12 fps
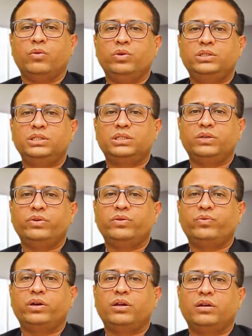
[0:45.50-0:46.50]
which is
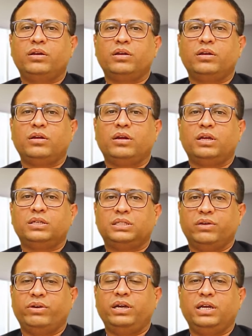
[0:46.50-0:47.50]
given for
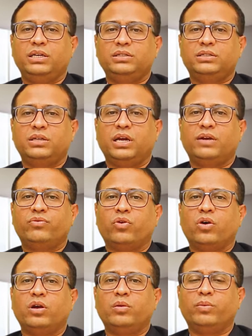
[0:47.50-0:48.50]
7 days and
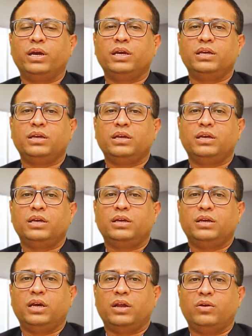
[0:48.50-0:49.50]
followed by
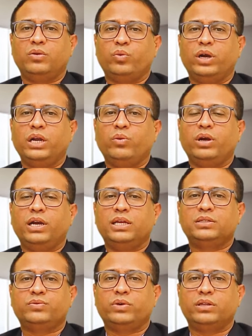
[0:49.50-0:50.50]
around 21
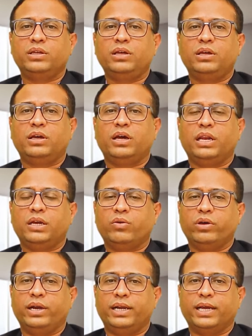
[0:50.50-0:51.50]
days for the
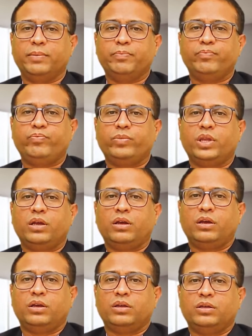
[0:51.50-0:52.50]
recovery time.
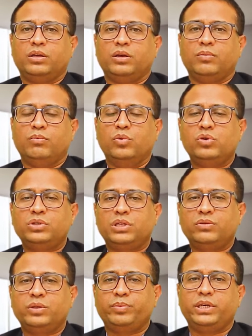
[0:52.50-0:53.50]
Most
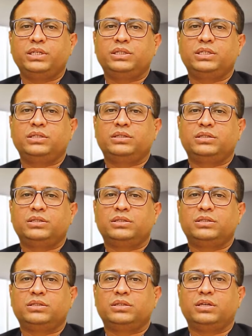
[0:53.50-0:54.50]
of the
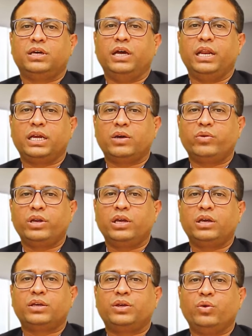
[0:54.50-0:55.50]
patients'
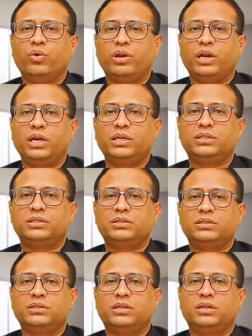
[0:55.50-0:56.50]
recovery cure rates